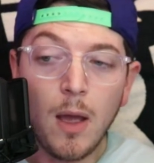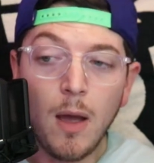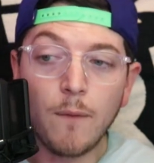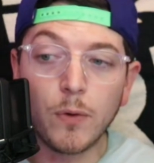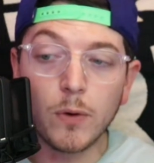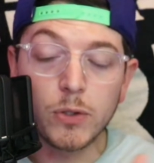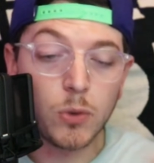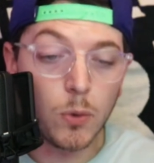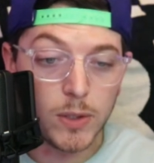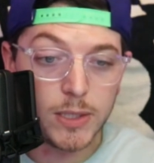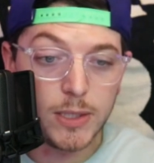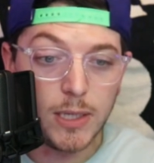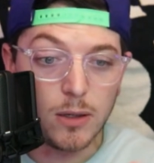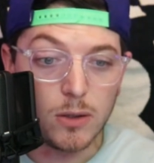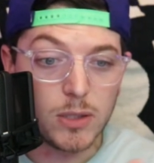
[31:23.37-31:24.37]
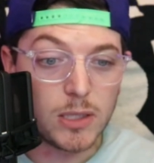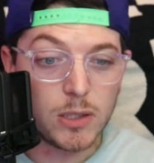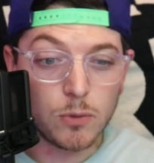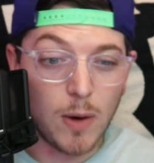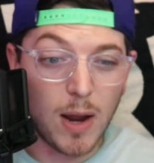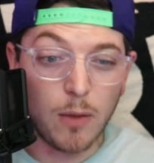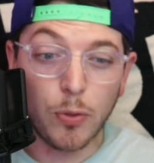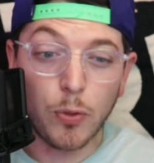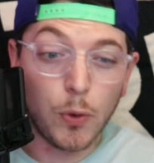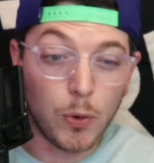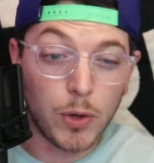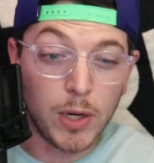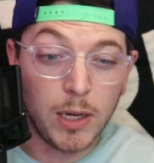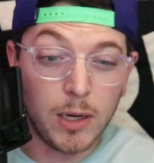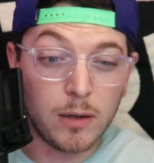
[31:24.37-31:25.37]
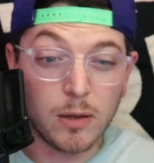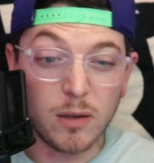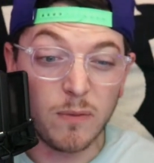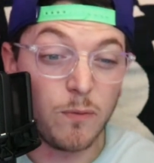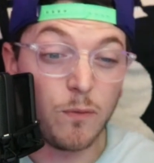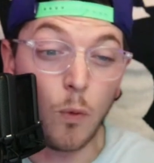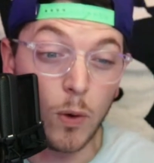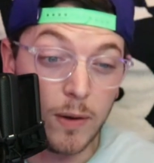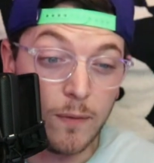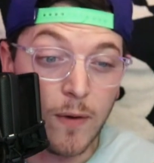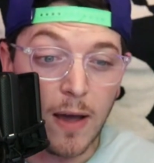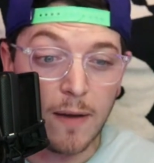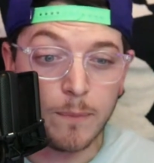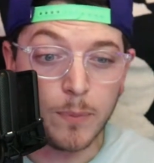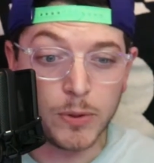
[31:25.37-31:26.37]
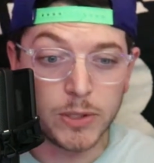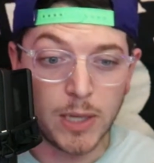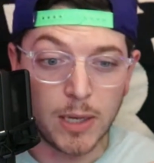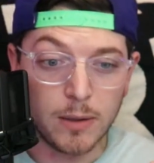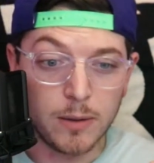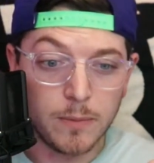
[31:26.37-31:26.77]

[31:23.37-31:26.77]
For source deals, it's around 30 to 45%.